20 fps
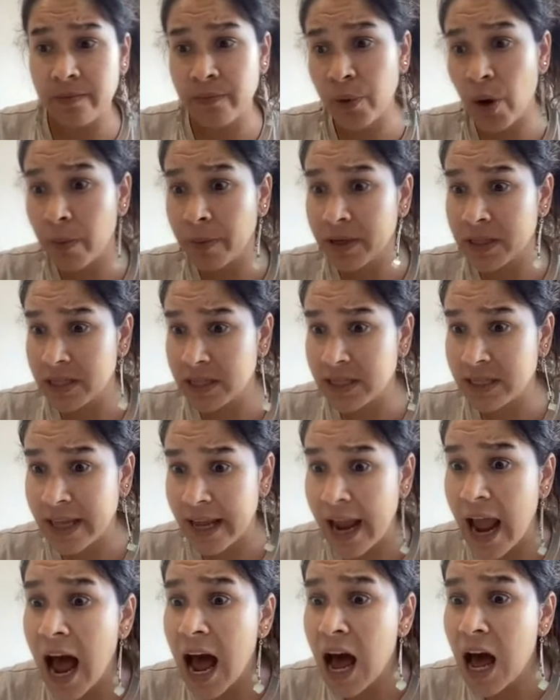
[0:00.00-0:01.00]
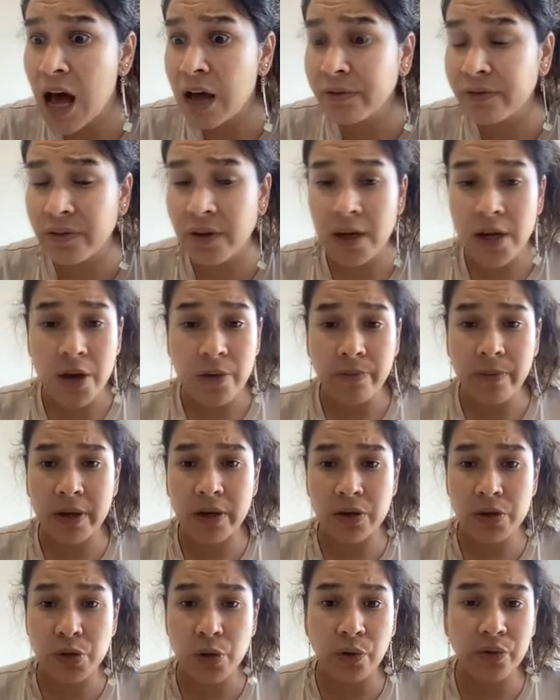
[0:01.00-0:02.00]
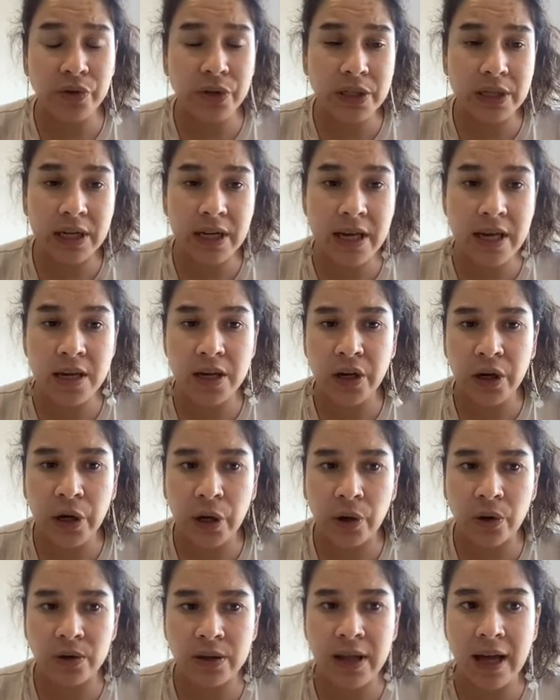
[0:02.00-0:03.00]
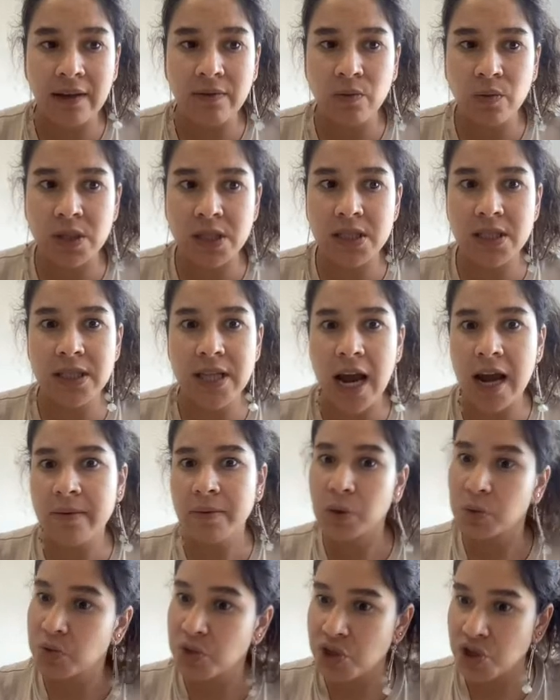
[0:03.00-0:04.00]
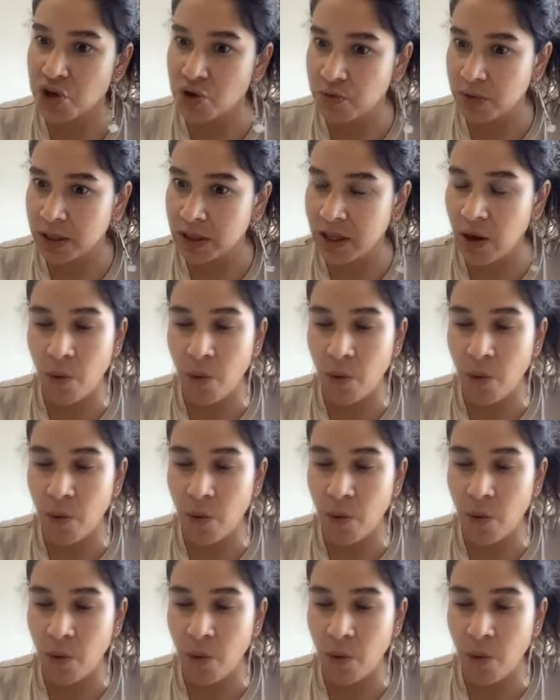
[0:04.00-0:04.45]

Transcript: properties they have, because obviously, that was time consuming.